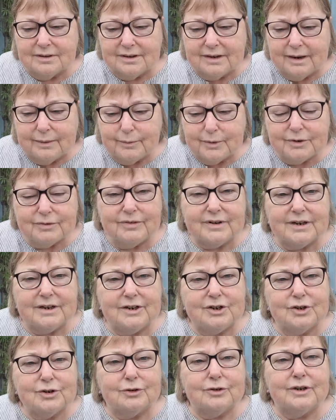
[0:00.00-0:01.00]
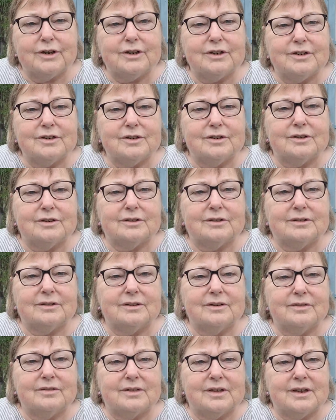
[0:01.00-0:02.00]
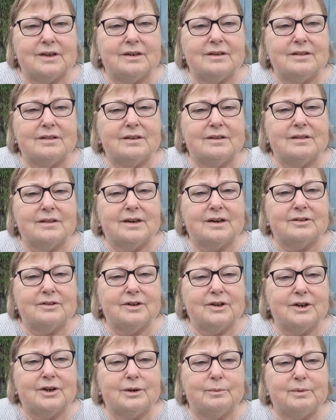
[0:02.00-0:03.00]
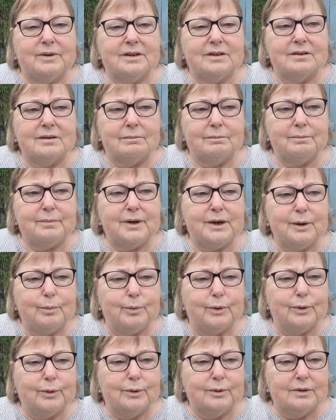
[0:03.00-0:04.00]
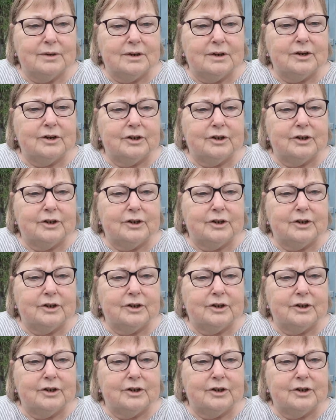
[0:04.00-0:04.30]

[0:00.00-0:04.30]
It was really shocking to think that there are going to be some people